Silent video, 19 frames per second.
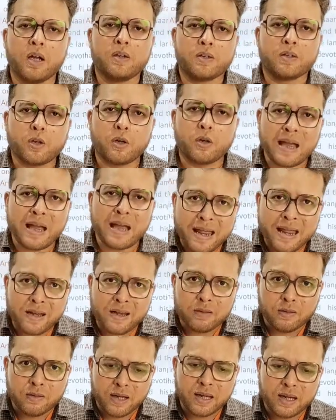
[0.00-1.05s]
So,
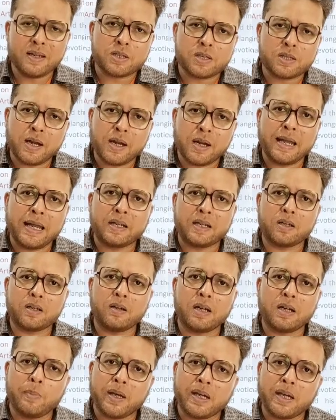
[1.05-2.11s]
and in this way later
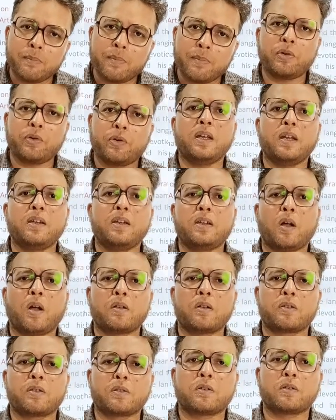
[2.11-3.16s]
it became a tradition
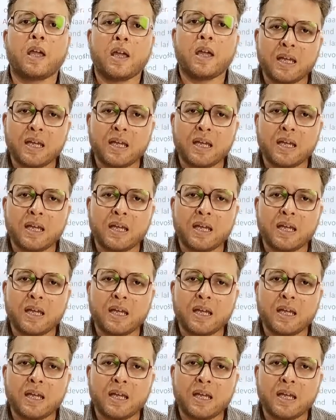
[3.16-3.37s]
also.